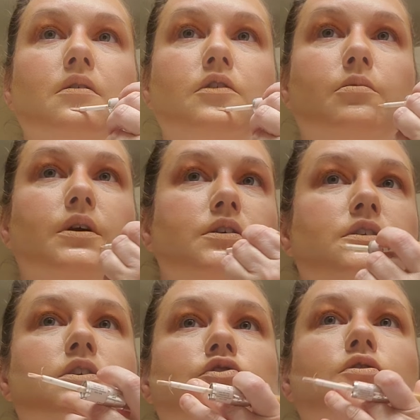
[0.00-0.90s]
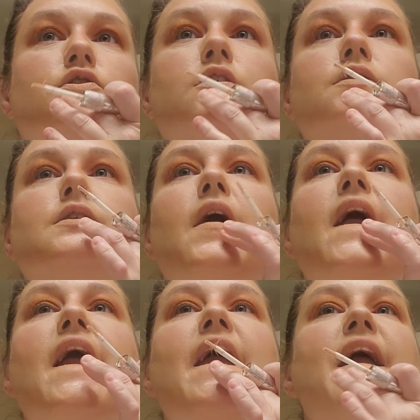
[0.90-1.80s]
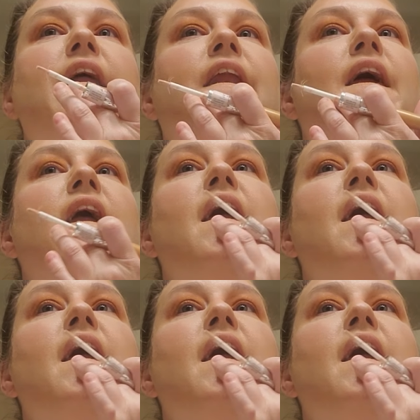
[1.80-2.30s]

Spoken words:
to read control charts, and